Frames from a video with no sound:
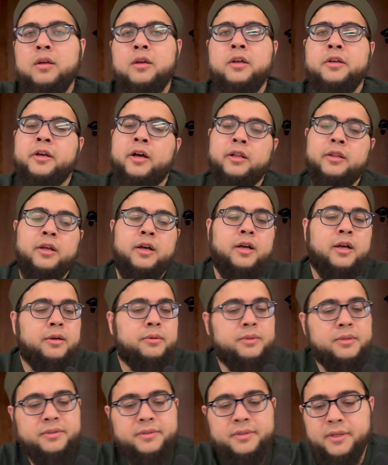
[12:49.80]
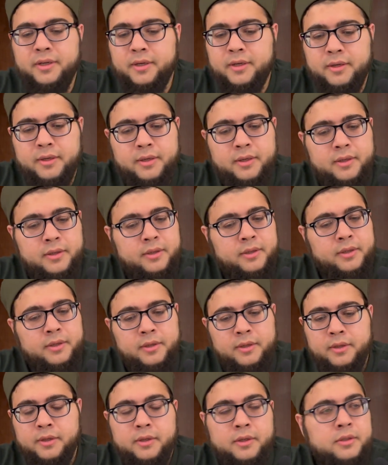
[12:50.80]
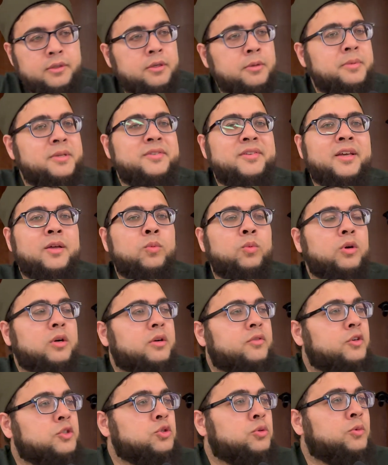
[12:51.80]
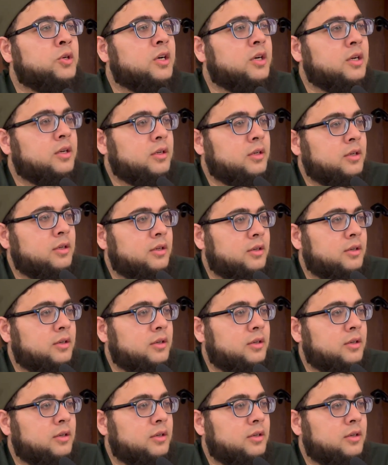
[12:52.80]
Ya Allah, I was too busy at work for Jumu'ah.